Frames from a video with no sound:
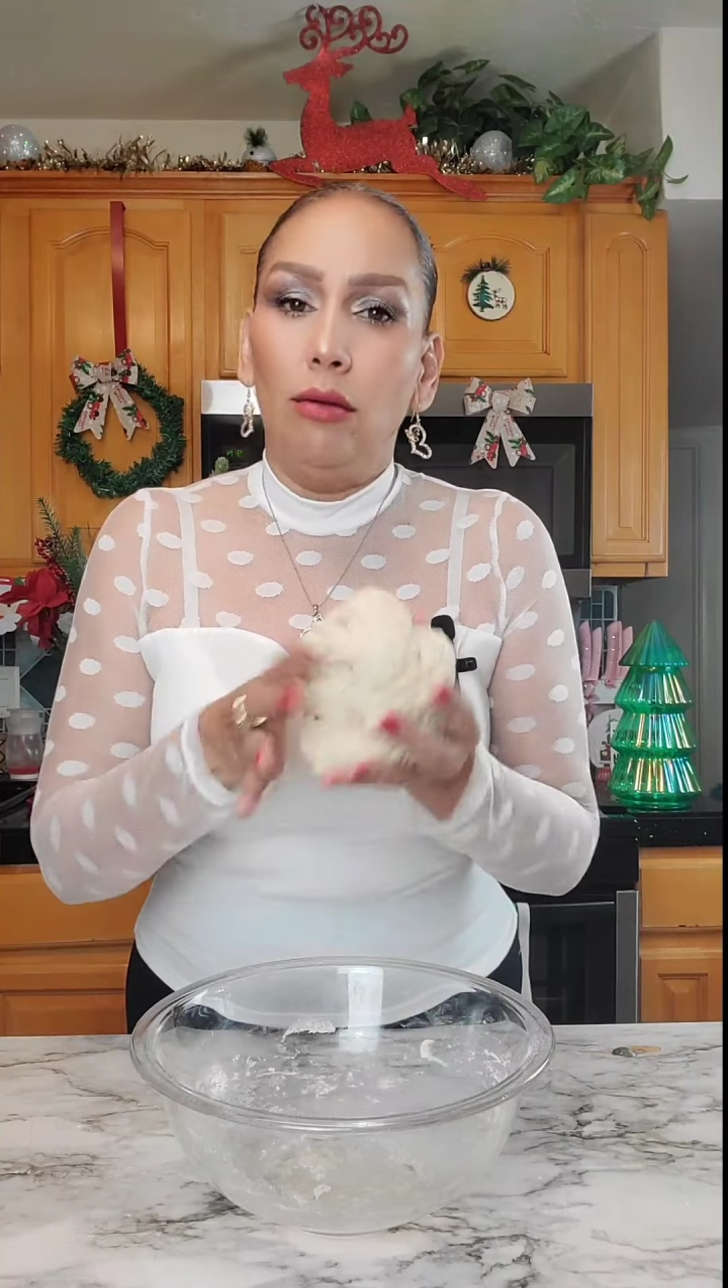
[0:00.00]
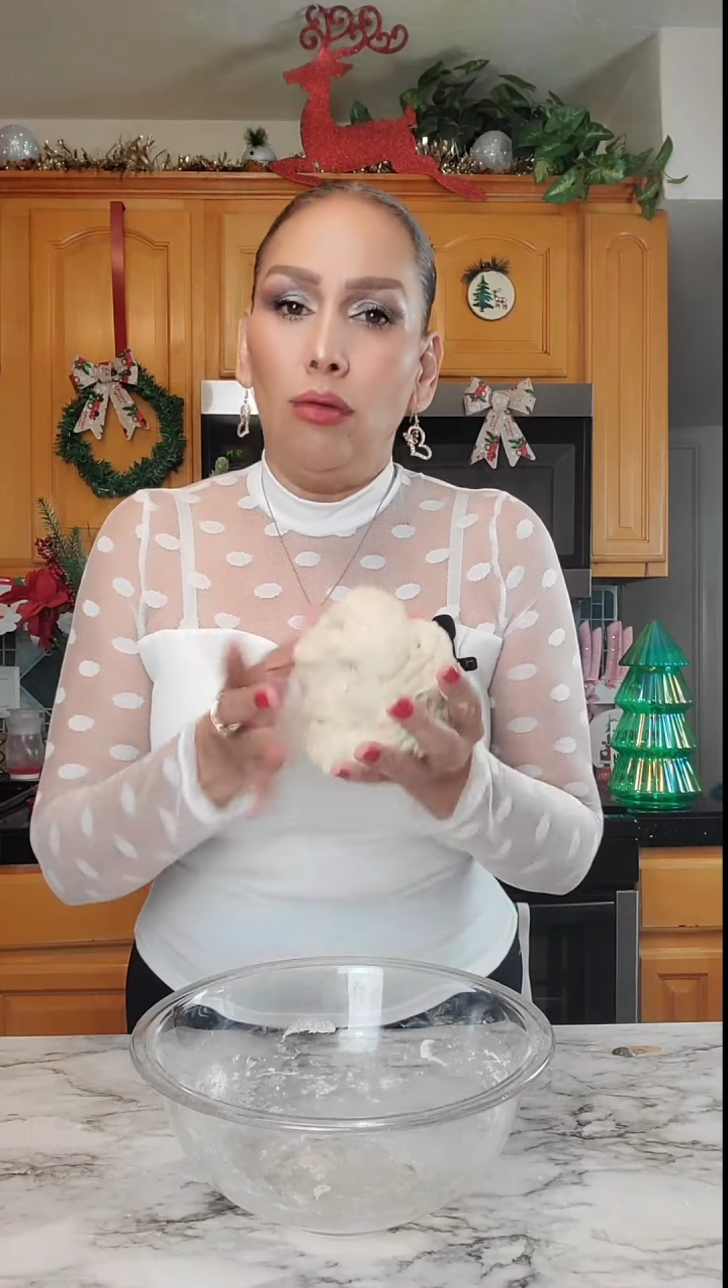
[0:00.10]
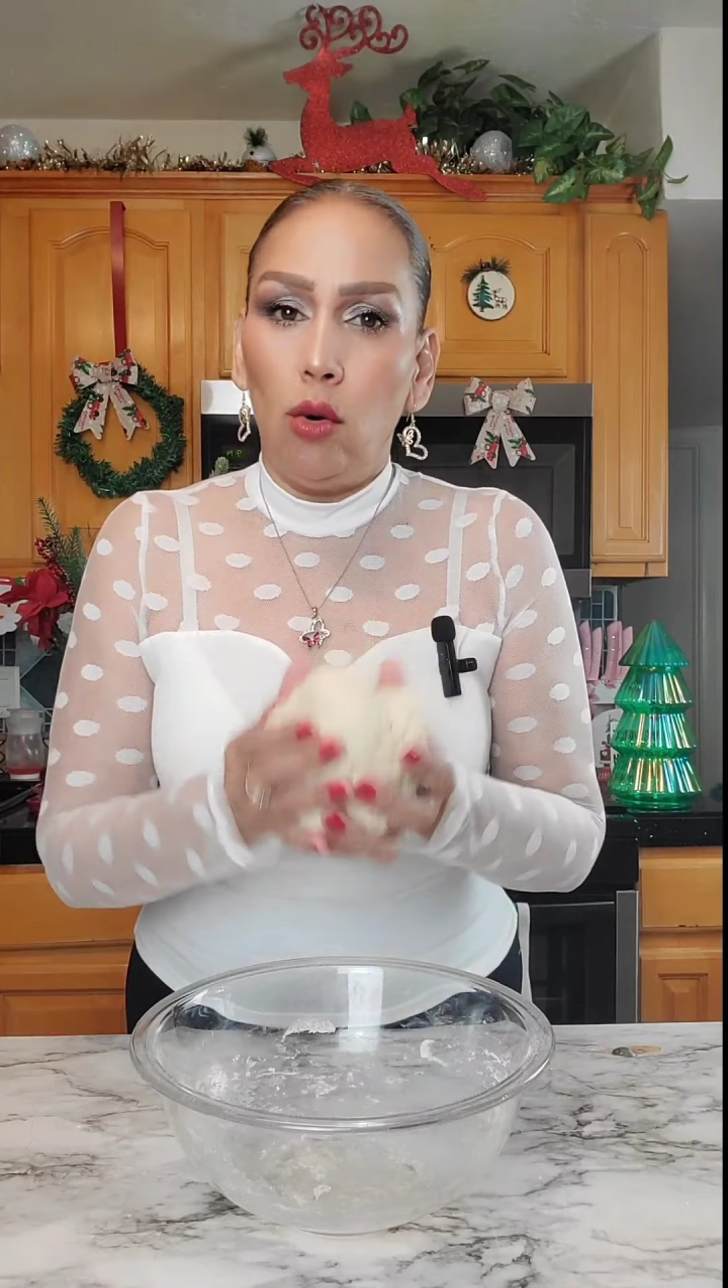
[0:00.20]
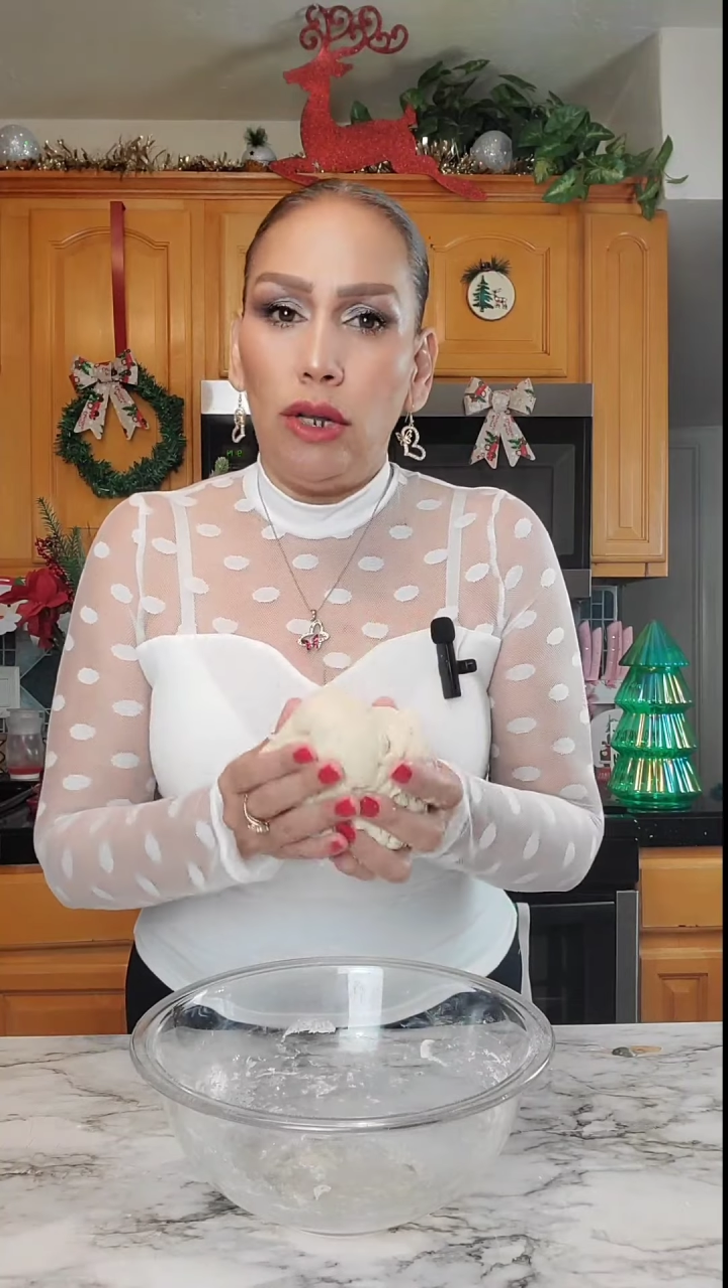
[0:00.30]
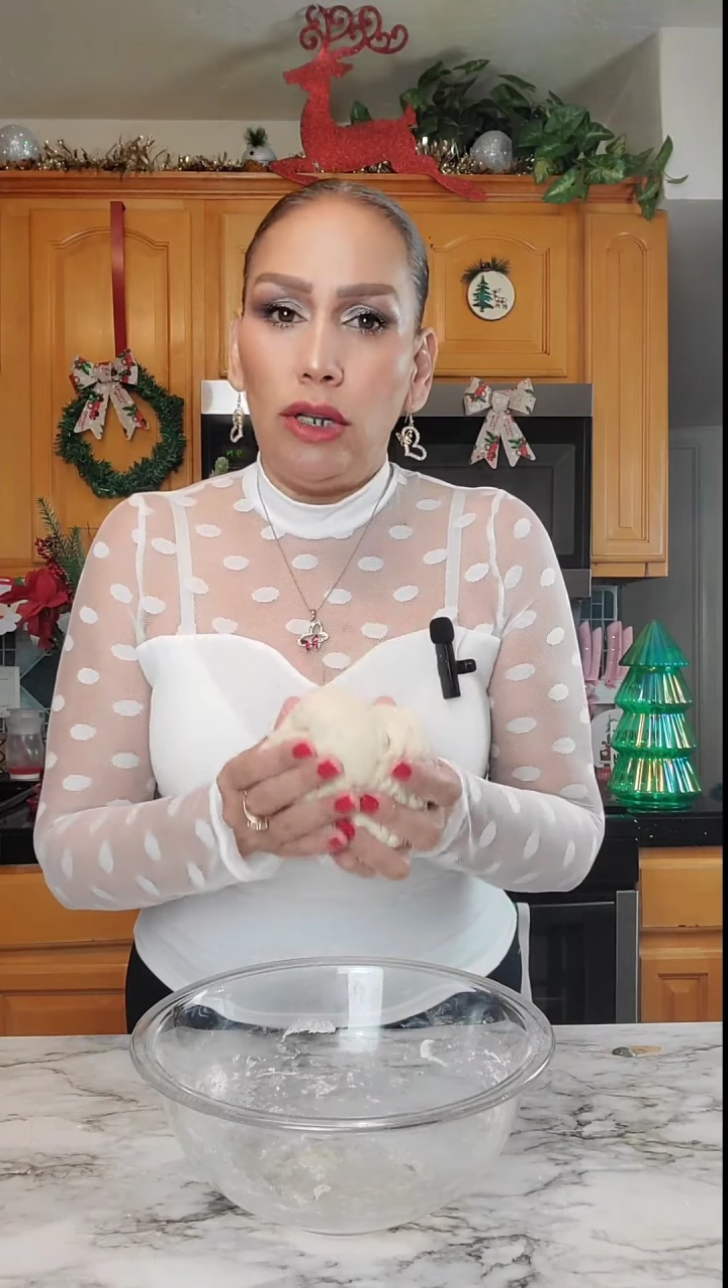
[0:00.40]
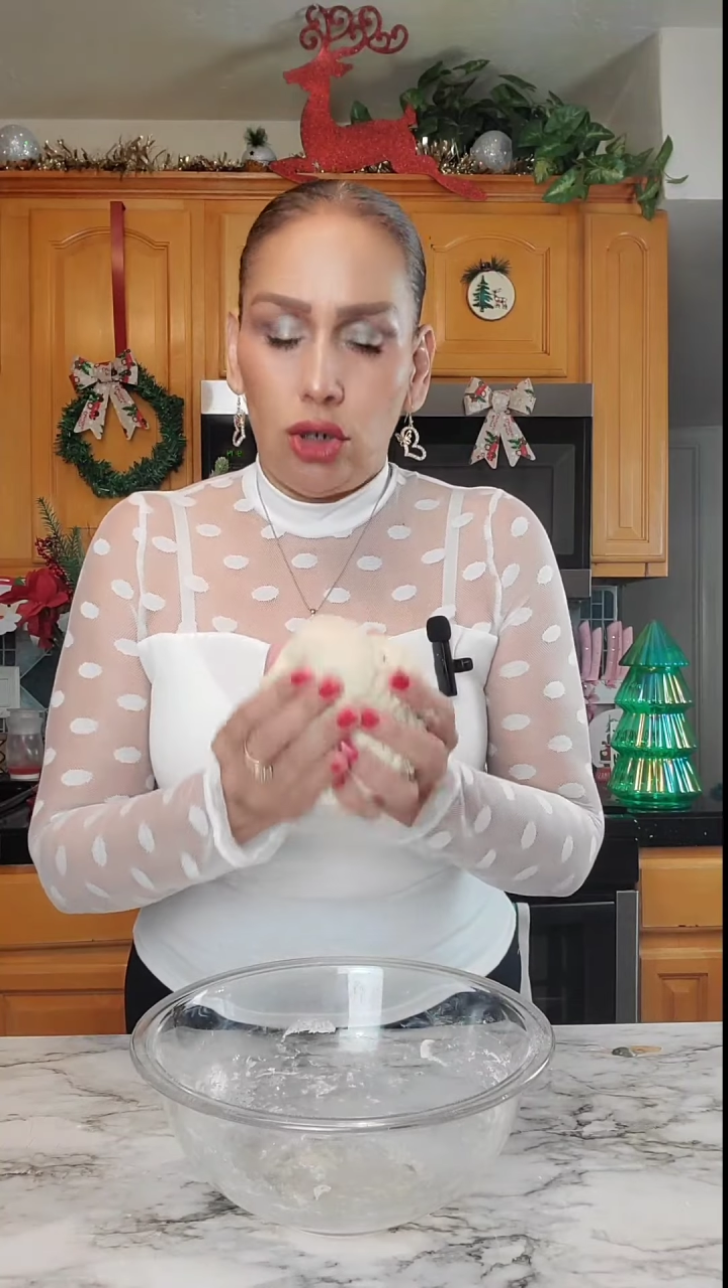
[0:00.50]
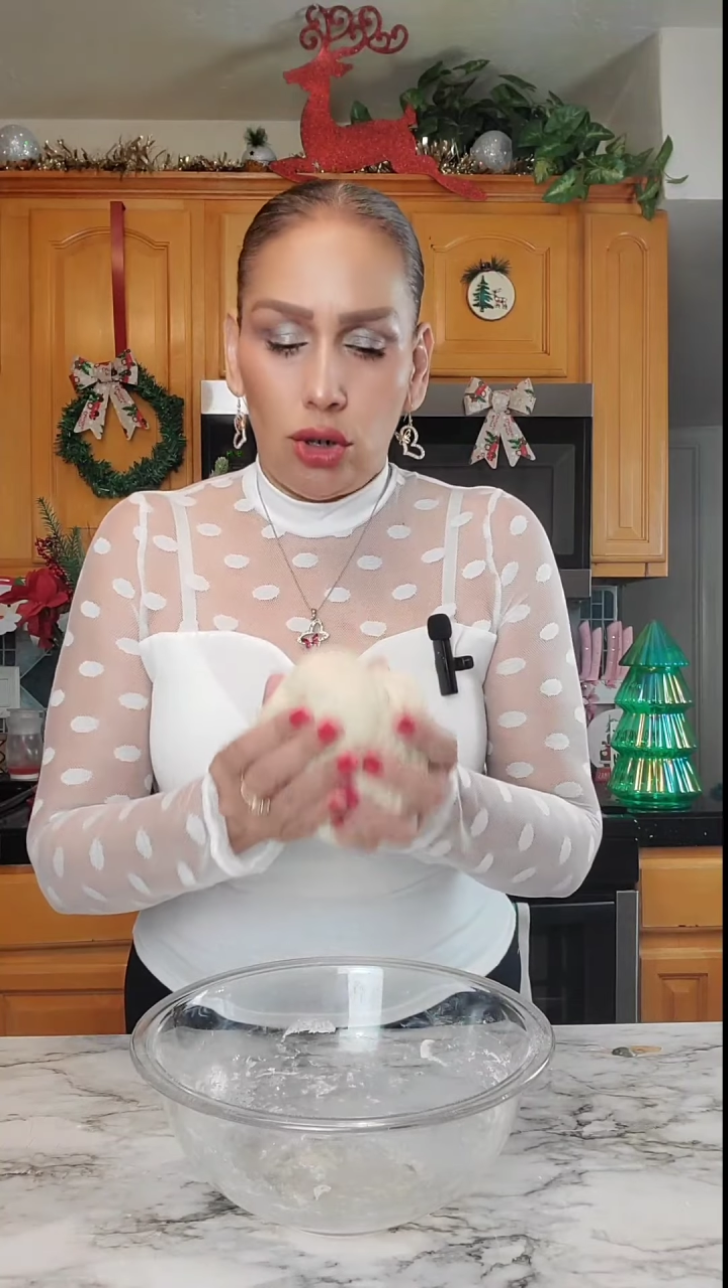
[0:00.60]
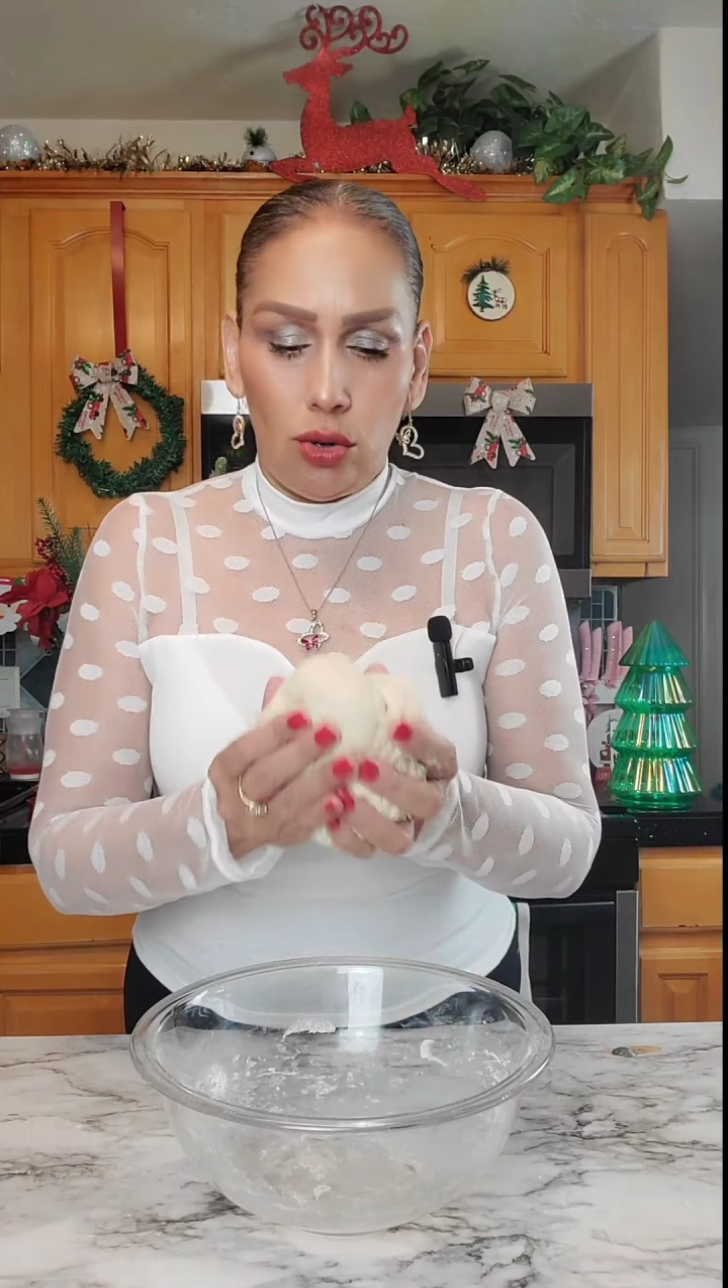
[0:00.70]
I'm going